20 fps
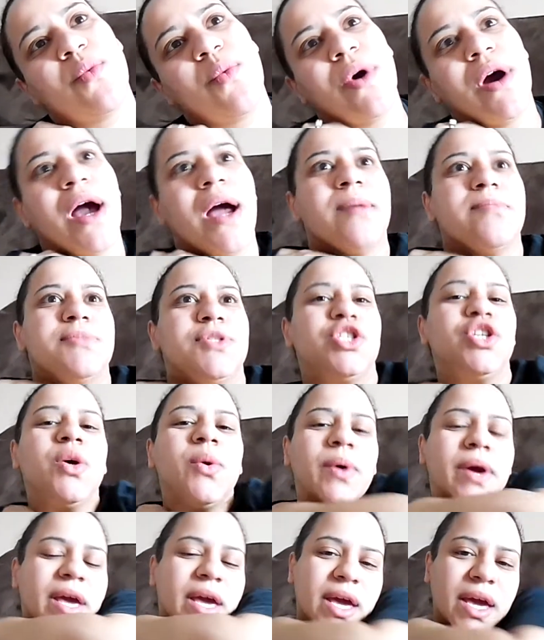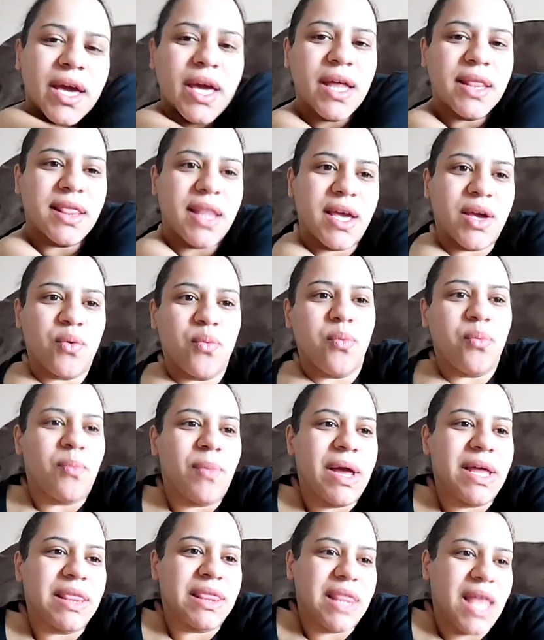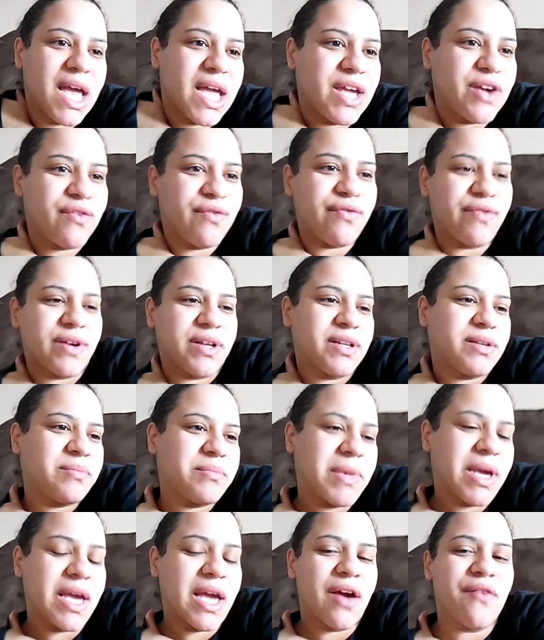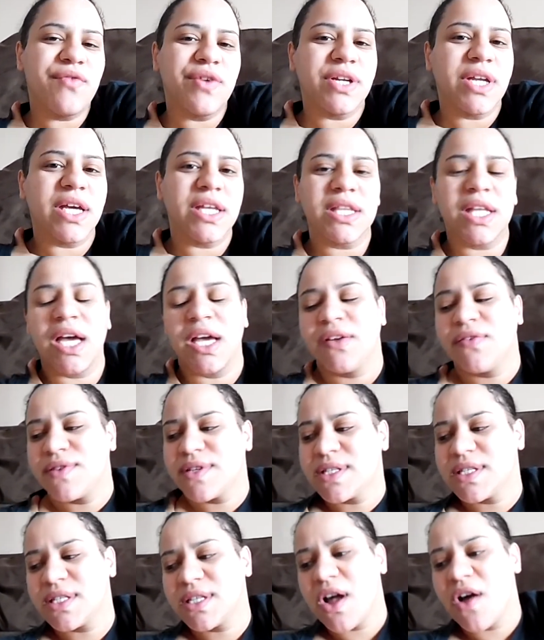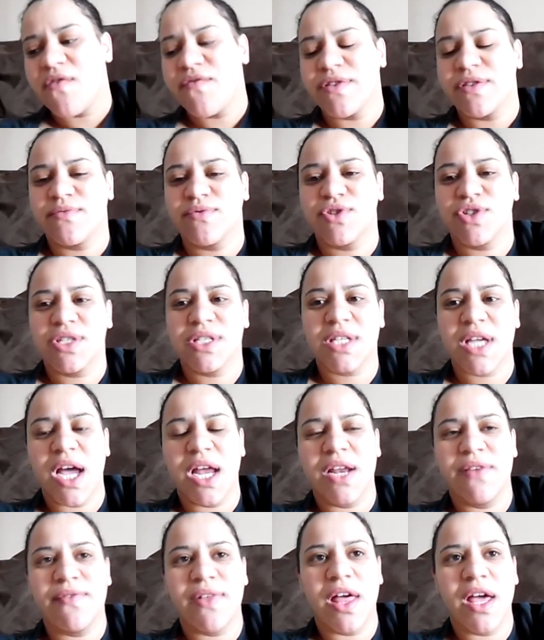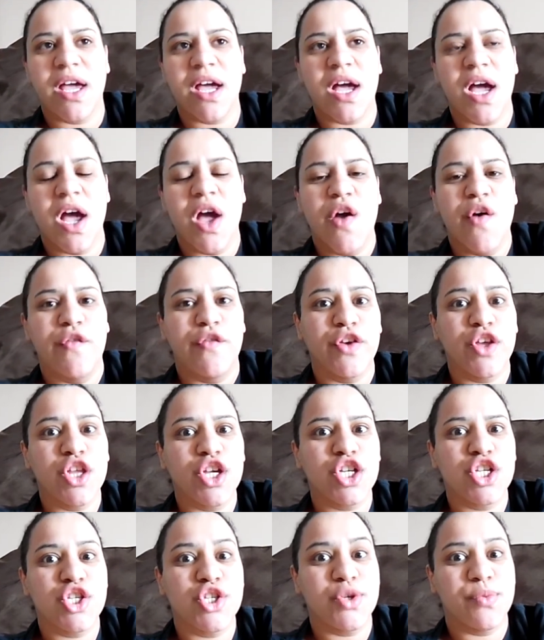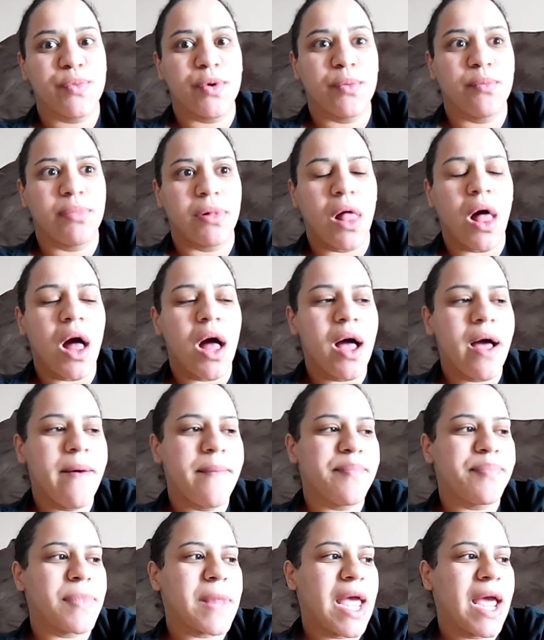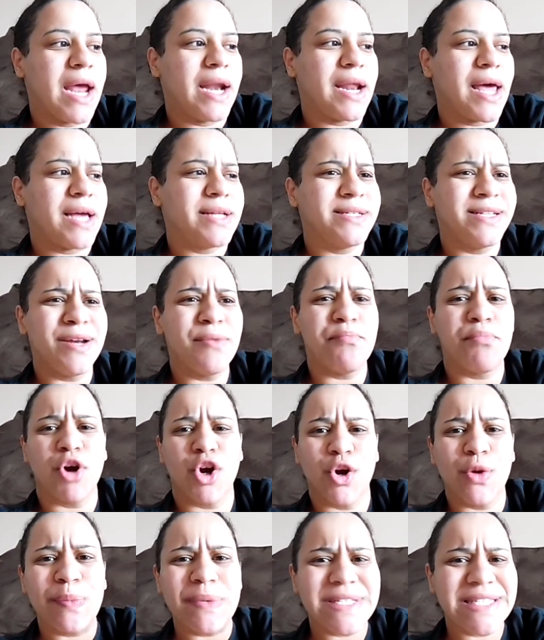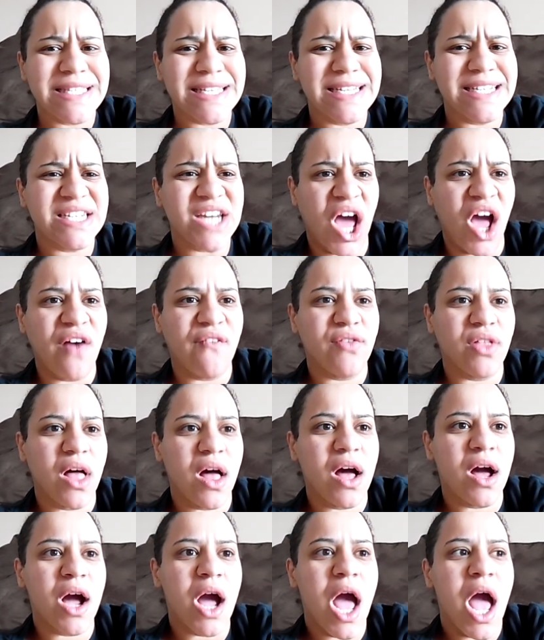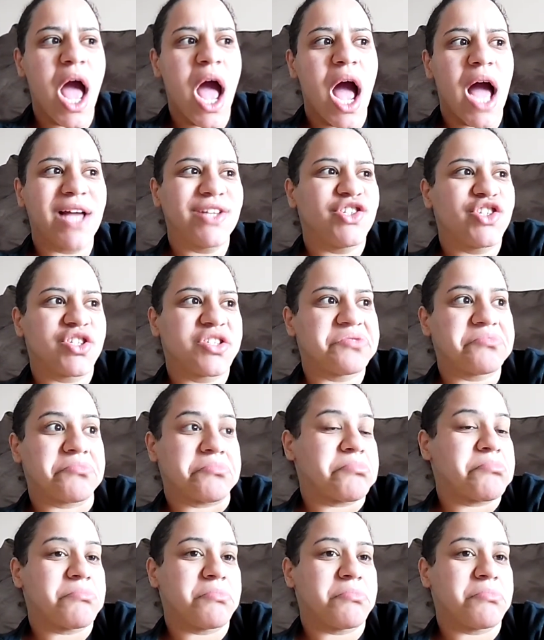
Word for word: what I'm doing and like my life and my everyday life and stuff and it was just kind of like feeling super blah and I didn't purposely not vlog I just